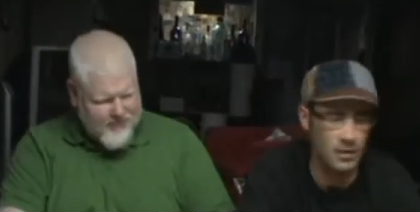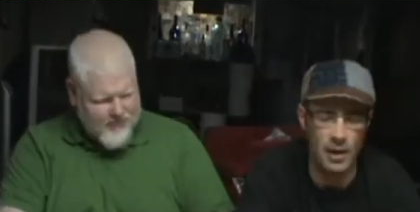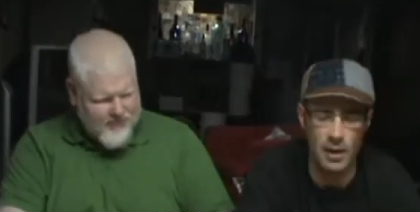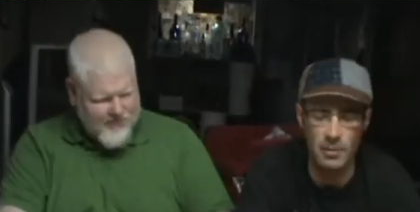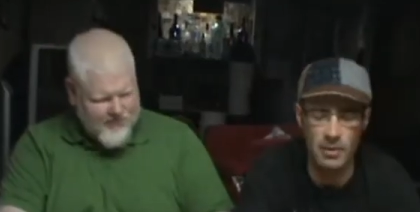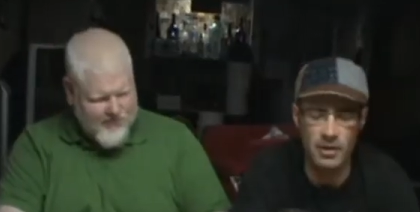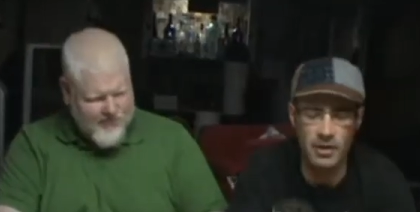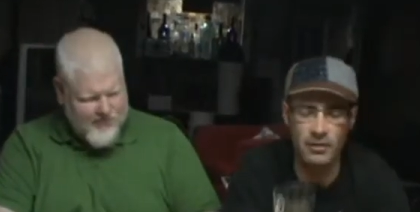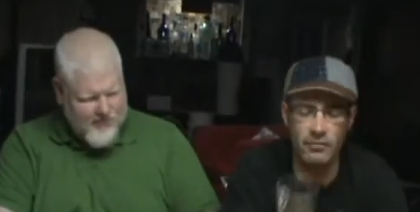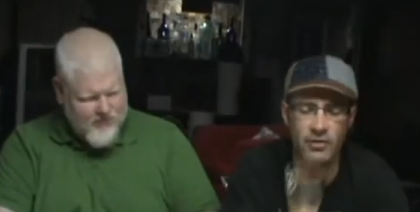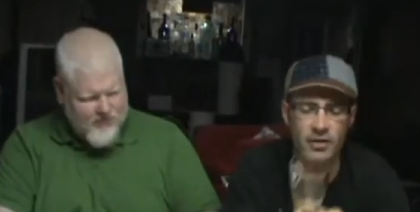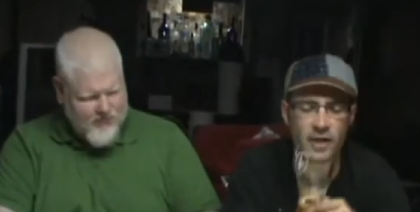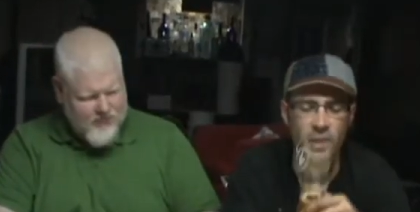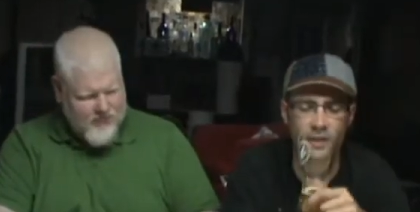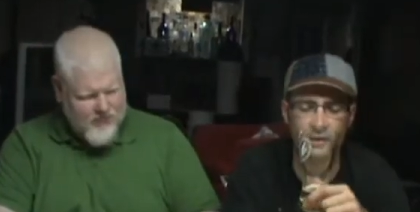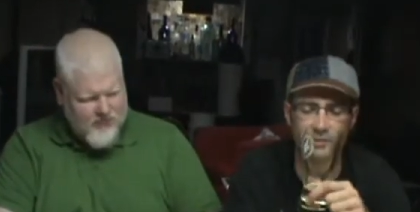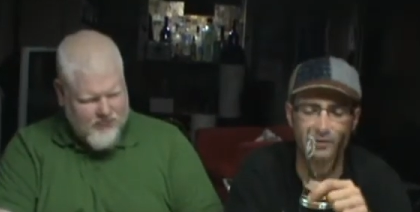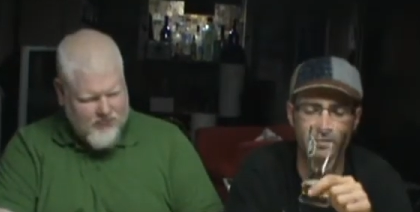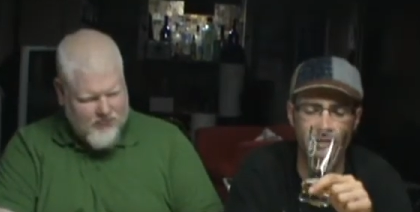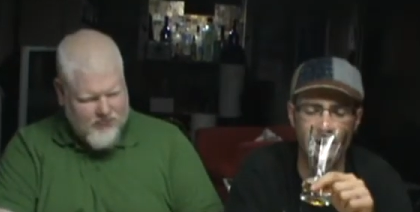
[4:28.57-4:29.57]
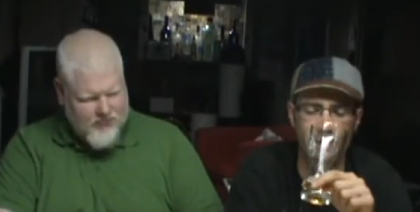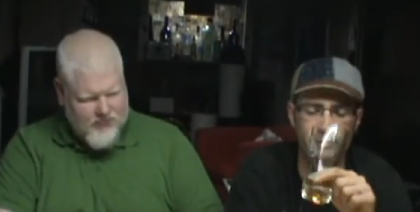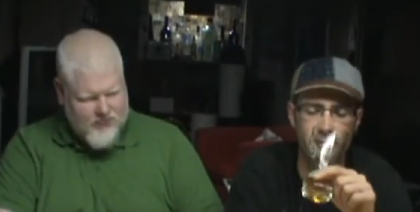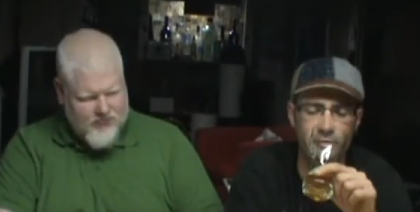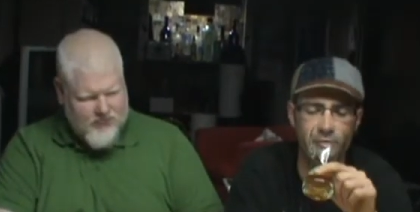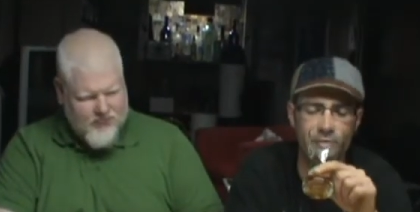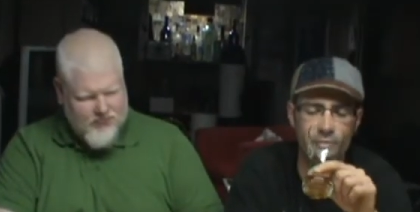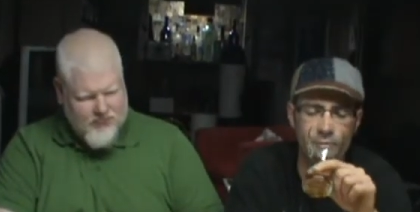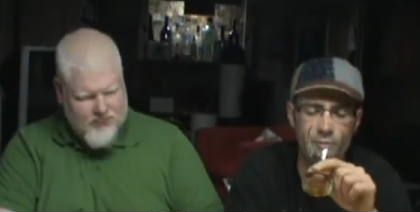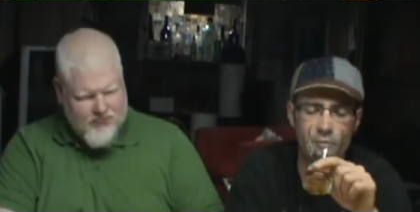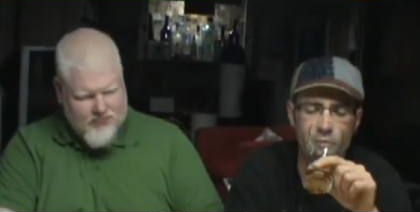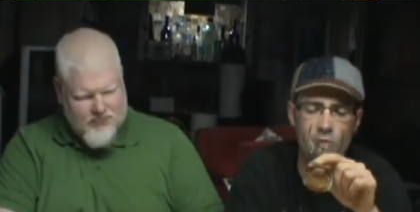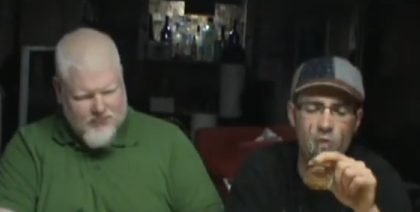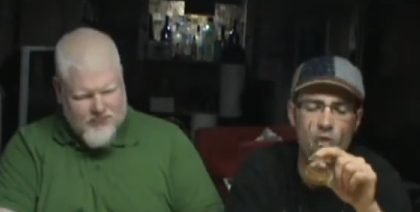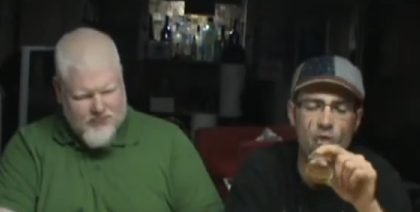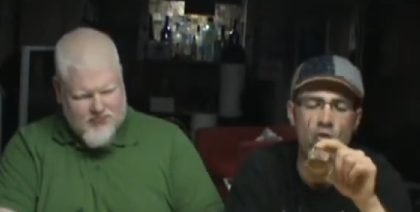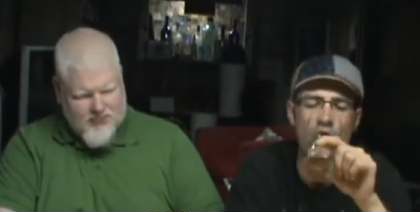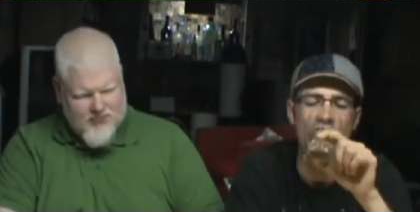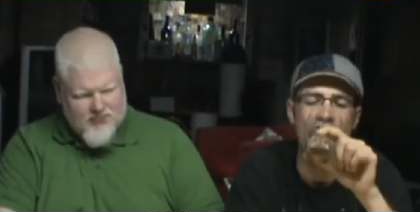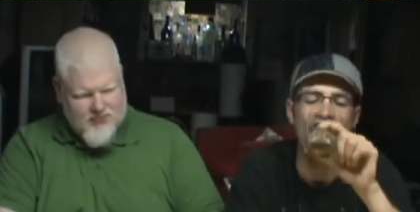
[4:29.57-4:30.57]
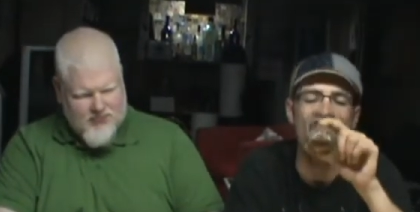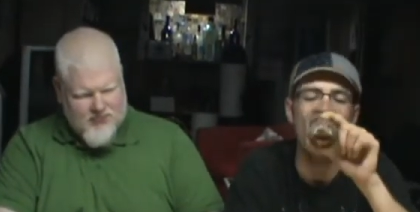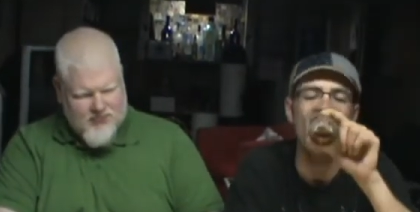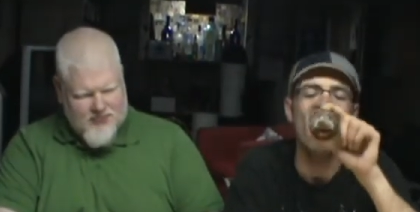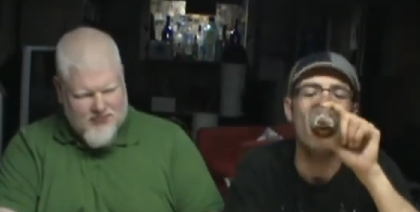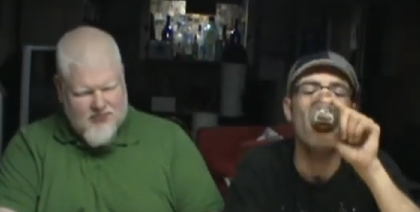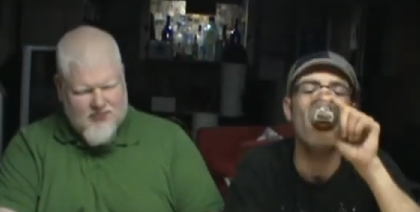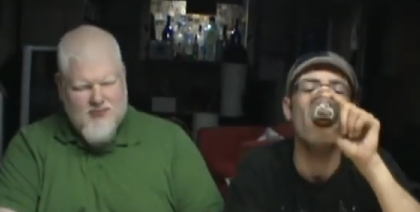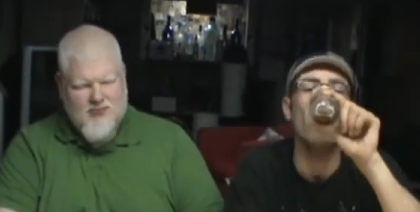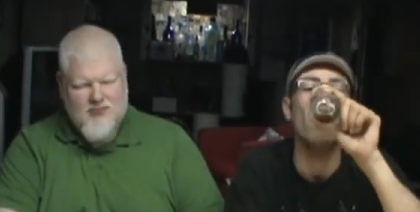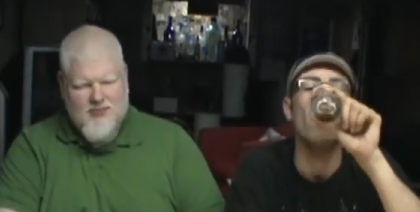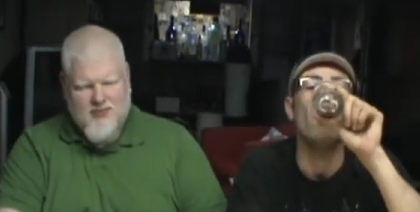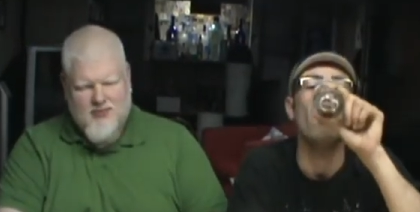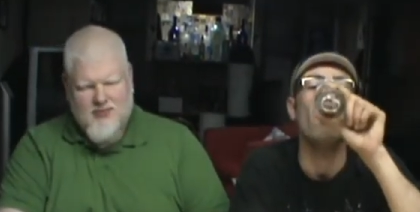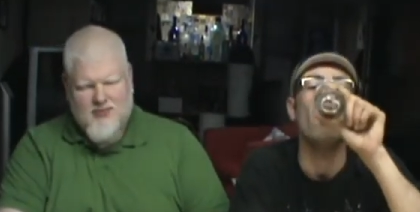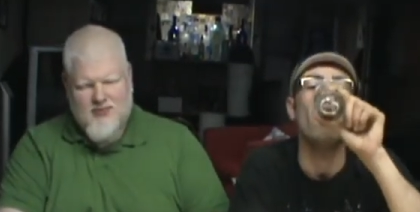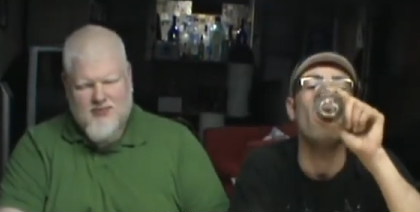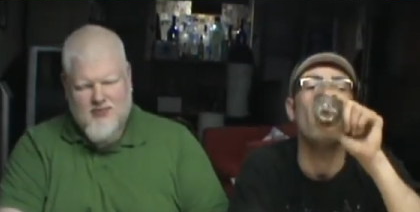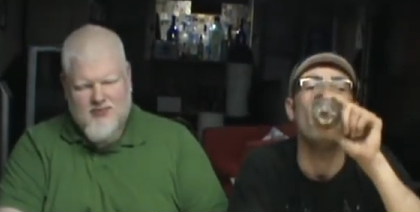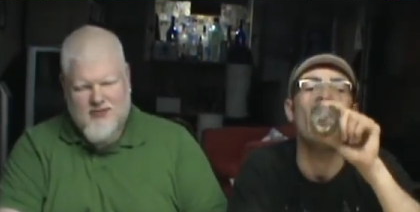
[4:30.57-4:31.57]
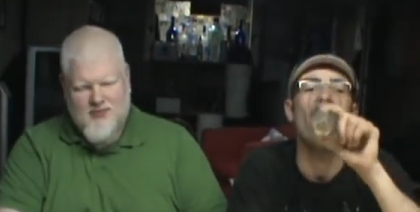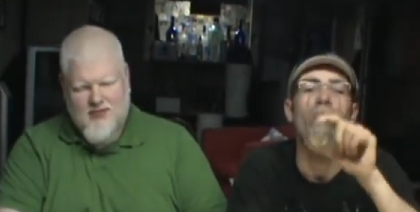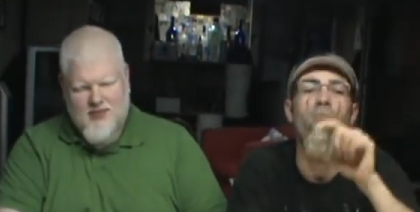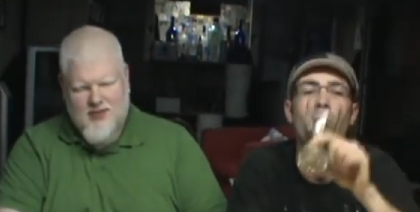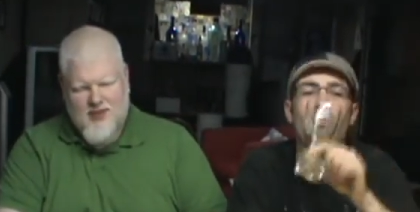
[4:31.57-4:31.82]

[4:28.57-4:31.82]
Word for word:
Speaker 1: I'm going to give it nine point seven. Oh my god.